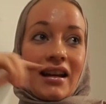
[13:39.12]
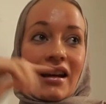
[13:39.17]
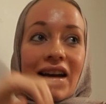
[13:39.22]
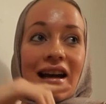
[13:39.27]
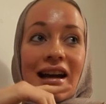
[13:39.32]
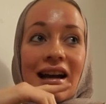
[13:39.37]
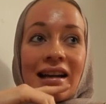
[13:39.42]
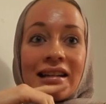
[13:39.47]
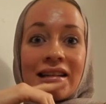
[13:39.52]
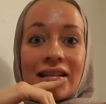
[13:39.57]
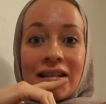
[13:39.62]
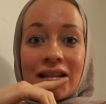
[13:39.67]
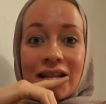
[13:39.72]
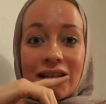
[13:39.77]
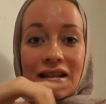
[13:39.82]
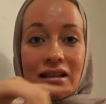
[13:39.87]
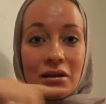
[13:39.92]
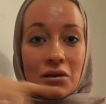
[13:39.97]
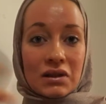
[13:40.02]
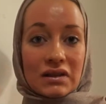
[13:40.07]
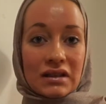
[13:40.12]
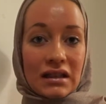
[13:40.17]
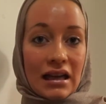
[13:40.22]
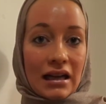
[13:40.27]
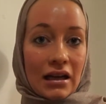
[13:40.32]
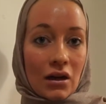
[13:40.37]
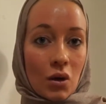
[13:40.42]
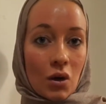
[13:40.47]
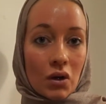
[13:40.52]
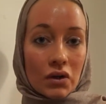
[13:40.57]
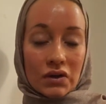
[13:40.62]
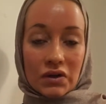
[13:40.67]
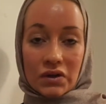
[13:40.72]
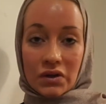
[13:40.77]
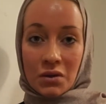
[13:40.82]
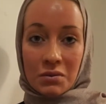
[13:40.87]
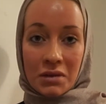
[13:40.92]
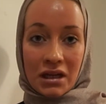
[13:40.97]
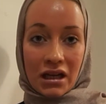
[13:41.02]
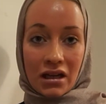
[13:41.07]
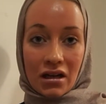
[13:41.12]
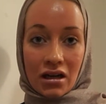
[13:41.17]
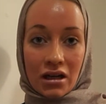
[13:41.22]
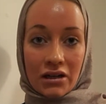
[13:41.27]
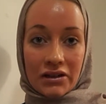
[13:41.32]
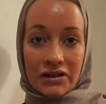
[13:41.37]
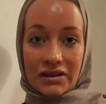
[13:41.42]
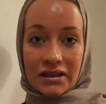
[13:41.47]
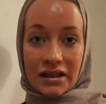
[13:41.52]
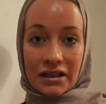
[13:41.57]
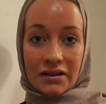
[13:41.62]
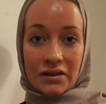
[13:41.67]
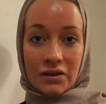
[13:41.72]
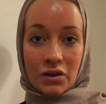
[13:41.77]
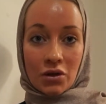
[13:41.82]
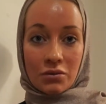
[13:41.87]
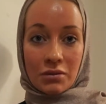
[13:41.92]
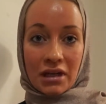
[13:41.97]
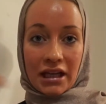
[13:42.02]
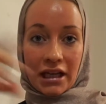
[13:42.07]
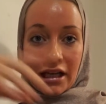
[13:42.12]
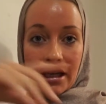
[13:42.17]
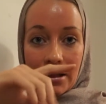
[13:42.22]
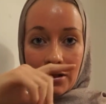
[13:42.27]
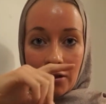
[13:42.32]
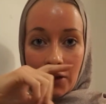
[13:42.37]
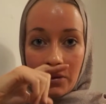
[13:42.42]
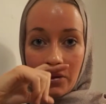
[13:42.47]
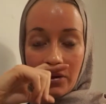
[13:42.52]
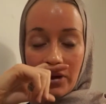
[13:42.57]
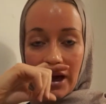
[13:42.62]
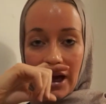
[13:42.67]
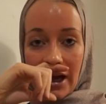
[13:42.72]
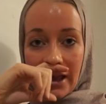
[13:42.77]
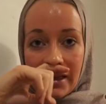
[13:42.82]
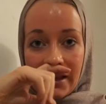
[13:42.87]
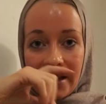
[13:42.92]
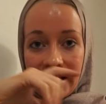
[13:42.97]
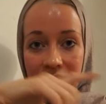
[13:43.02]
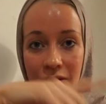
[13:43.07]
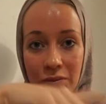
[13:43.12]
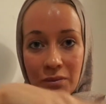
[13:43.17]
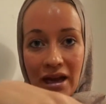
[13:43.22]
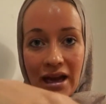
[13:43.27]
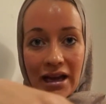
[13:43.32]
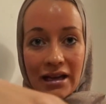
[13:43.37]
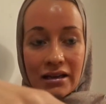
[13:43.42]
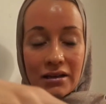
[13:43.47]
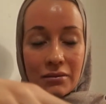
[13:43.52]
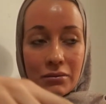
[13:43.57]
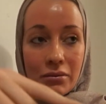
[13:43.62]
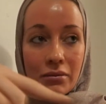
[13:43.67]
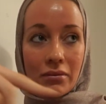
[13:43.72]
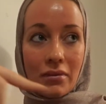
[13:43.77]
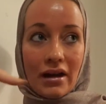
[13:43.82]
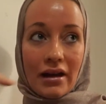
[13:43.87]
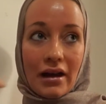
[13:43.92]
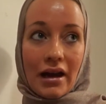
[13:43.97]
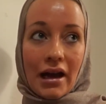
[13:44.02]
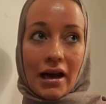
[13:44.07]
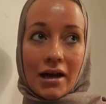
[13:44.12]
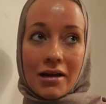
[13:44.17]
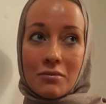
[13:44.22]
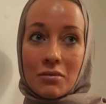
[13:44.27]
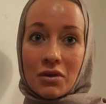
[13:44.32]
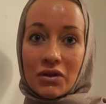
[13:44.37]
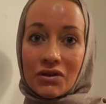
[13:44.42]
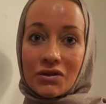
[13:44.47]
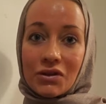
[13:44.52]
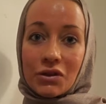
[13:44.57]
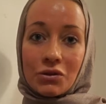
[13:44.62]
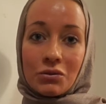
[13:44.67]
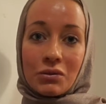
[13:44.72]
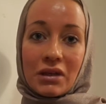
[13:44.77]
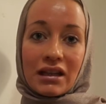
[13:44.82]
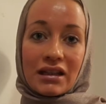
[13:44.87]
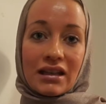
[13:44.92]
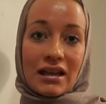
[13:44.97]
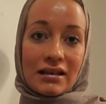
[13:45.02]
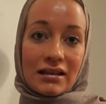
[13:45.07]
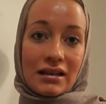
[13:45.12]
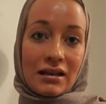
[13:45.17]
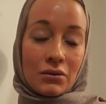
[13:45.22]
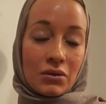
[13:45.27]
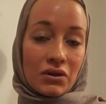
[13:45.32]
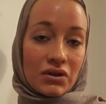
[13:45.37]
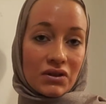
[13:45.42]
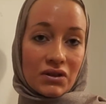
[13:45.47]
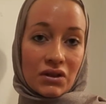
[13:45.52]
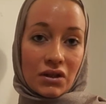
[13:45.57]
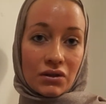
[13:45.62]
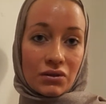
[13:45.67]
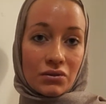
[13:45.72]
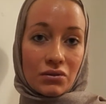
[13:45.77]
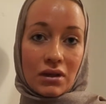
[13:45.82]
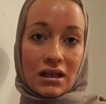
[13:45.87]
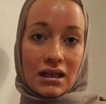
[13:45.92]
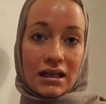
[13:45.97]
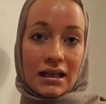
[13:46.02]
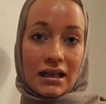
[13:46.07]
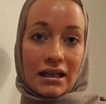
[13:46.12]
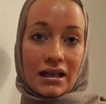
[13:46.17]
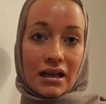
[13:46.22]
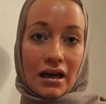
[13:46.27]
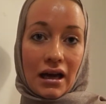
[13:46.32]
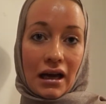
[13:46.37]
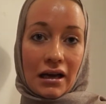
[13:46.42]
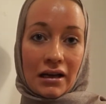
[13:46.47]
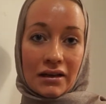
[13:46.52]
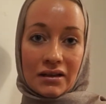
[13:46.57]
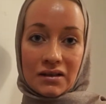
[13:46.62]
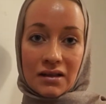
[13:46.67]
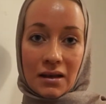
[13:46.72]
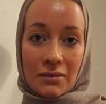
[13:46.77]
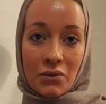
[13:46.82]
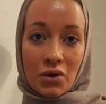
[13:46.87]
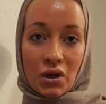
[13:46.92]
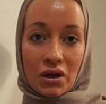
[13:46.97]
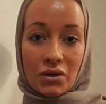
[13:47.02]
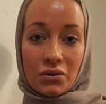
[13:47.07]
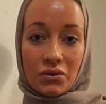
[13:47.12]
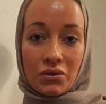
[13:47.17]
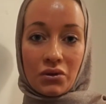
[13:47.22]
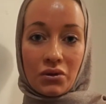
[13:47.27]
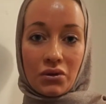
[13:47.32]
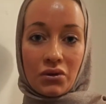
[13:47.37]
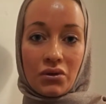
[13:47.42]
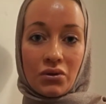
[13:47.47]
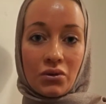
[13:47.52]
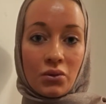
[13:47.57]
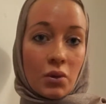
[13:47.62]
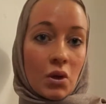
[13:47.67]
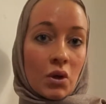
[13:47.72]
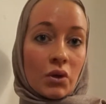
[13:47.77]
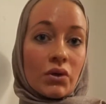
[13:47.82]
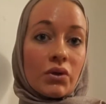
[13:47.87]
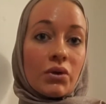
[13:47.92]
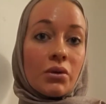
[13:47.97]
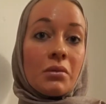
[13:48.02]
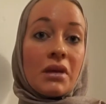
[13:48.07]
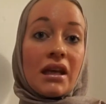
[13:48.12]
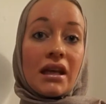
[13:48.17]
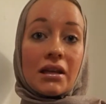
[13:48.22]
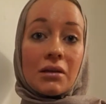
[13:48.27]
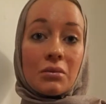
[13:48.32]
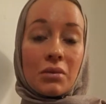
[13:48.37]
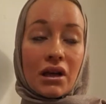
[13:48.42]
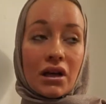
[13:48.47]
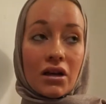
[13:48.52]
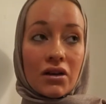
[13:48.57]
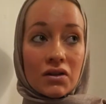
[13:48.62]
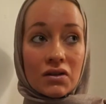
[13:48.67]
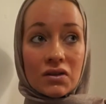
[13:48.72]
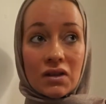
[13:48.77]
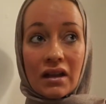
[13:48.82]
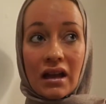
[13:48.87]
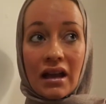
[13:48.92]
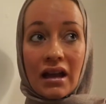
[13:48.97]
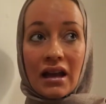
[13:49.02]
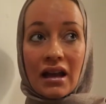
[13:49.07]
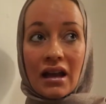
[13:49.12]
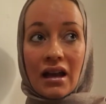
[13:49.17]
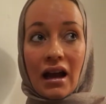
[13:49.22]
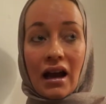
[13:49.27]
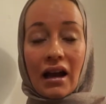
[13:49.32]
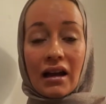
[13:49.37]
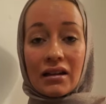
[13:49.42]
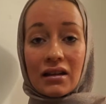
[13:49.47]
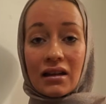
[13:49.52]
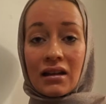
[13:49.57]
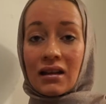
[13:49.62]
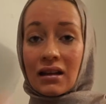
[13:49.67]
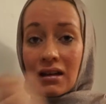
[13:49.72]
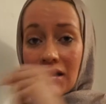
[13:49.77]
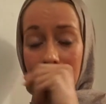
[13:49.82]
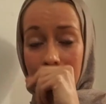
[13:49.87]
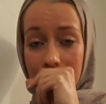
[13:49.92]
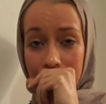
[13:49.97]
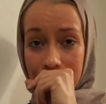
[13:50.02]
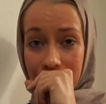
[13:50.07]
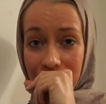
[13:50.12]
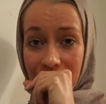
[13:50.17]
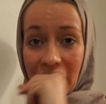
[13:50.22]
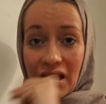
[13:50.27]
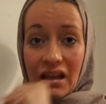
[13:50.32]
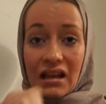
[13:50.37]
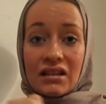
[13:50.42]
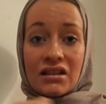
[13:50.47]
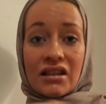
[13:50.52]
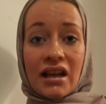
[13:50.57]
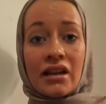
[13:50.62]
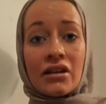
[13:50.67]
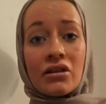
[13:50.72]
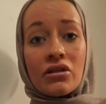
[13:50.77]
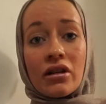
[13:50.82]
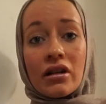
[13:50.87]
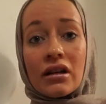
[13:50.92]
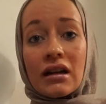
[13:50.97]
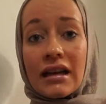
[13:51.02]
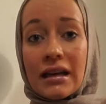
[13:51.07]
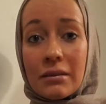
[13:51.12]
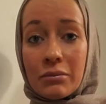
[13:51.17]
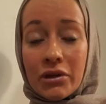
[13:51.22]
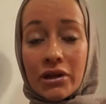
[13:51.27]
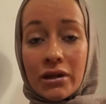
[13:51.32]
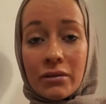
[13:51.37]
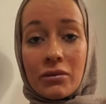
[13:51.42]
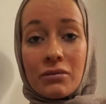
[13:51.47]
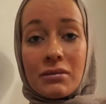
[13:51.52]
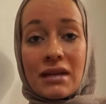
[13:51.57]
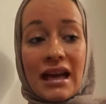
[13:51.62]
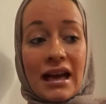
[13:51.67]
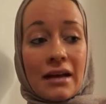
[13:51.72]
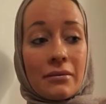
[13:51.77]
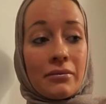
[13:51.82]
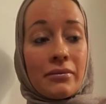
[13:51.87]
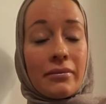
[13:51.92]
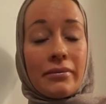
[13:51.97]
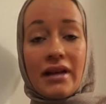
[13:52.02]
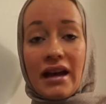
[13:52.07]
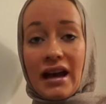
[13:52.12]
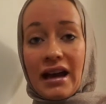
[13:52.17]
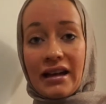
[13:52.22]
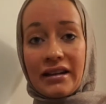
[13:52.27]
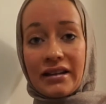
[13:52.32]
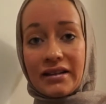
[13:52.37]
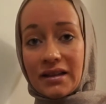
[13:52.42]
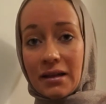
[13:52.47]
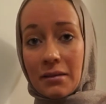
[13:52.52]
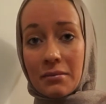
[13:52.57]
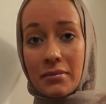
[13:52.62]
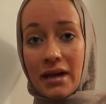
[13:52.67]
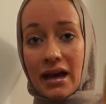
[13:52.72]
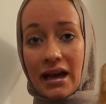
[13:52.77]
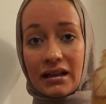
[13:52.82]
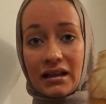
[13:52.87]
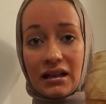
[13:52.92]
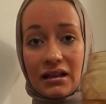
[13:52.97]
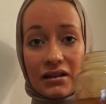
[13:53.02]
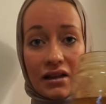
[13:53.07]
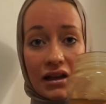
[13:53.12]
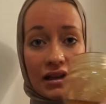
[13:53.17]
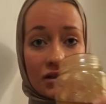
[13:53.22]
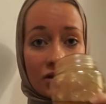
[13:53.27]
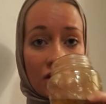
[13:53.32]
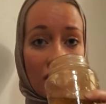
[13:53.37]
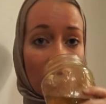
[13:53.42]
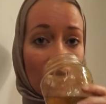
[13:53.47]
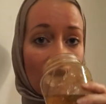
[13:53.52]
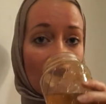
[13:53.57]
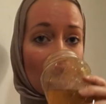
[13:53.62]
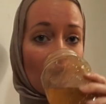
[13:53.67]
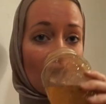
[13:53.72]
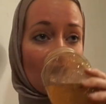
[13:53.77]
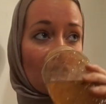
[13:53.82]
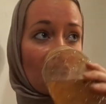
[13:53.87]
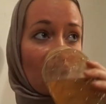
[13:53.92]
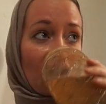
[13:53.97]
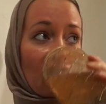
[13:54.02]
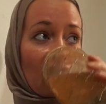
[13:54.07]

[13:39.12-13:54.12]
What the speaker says: And there was like so many cars that saw me here, you know. And this man, I'm assuming that he was not really someone who you want to meet, because I think in general he probably had some bad intention, you know.